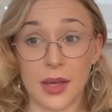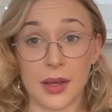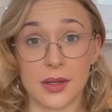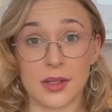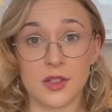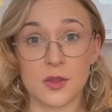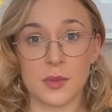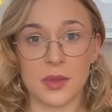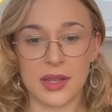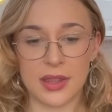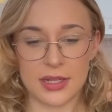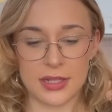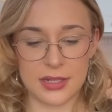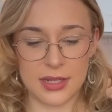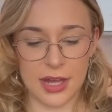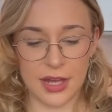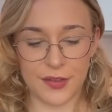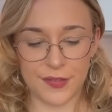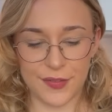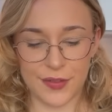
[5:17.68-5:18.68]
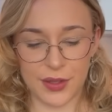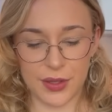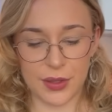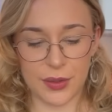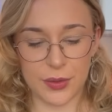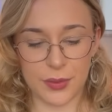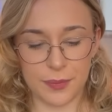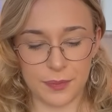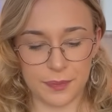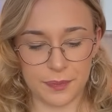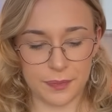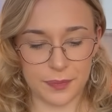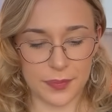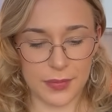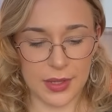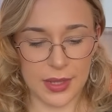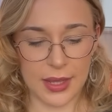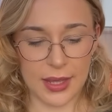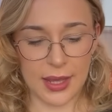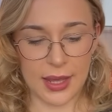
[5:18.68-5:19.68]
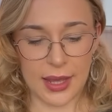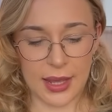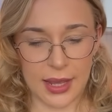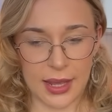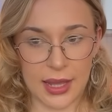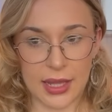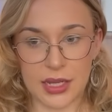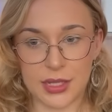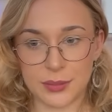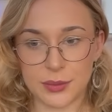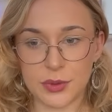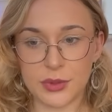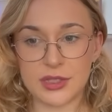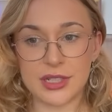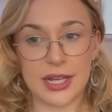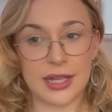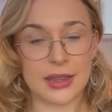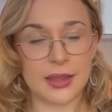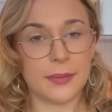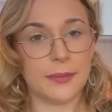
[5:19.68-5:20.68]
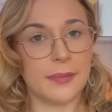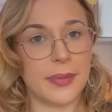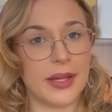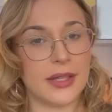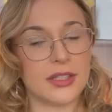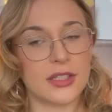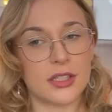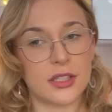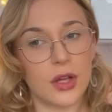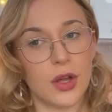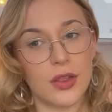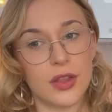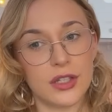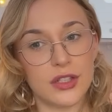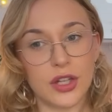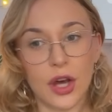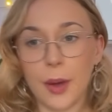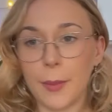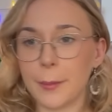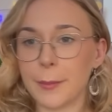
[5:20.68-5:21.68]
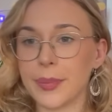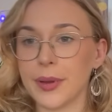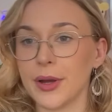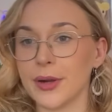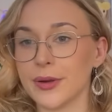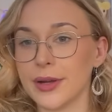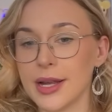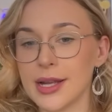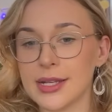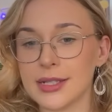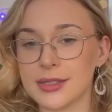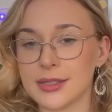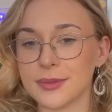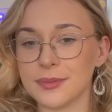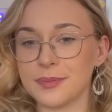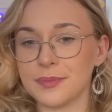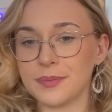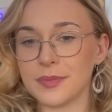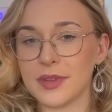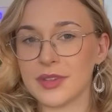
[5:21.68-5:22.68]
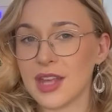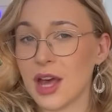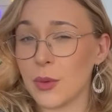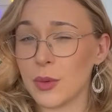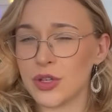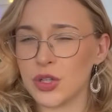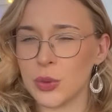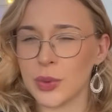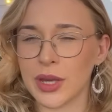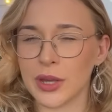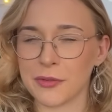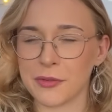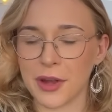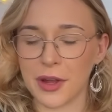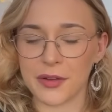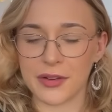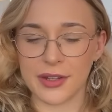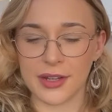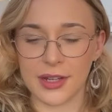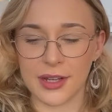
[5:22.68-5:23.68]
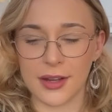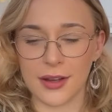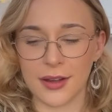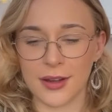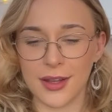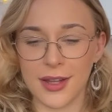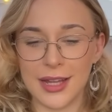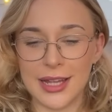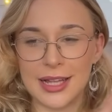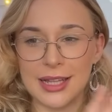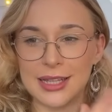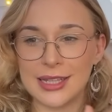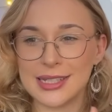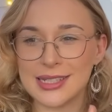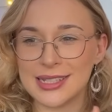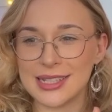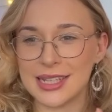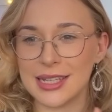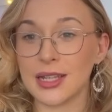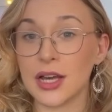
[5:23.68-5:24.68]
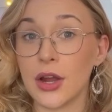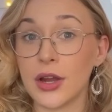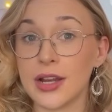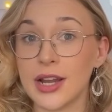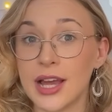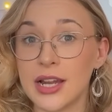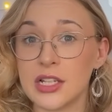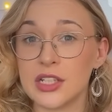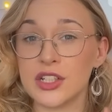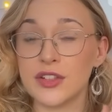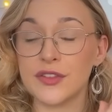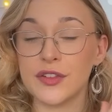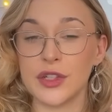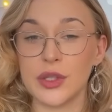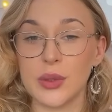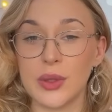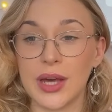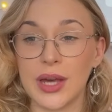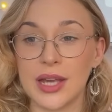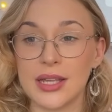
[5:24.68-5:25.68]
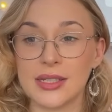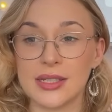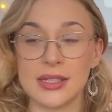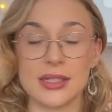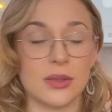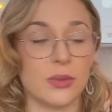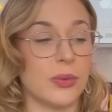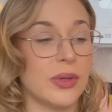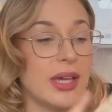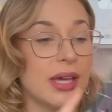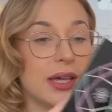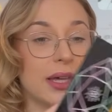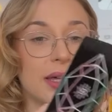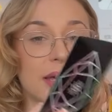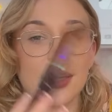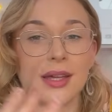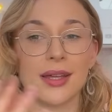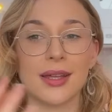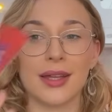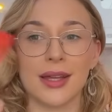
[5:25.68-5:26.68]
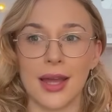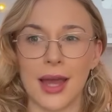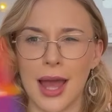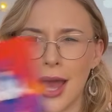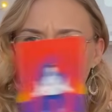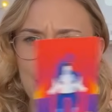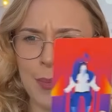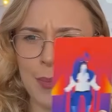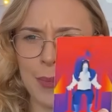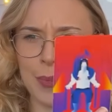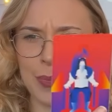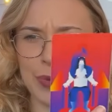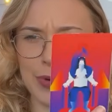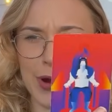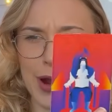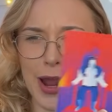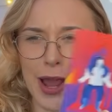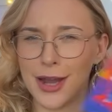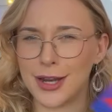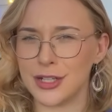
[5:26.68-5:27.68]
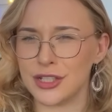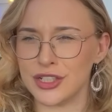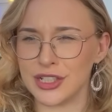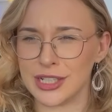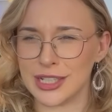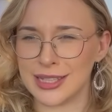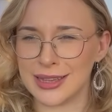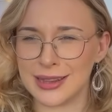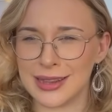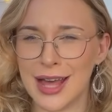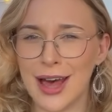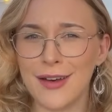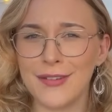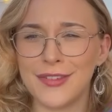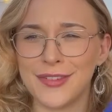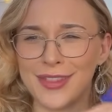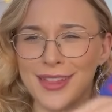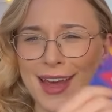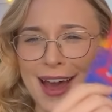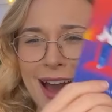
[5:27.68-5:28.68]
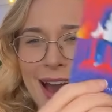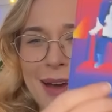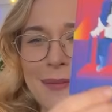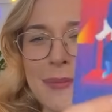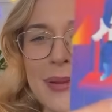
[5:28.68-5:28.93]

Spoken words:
split the deck for you. And then we'll take the bits on the top. All right. That's how we're doing it around here. Let's see. Current energy for you guys this week. Emperor energy. Love that.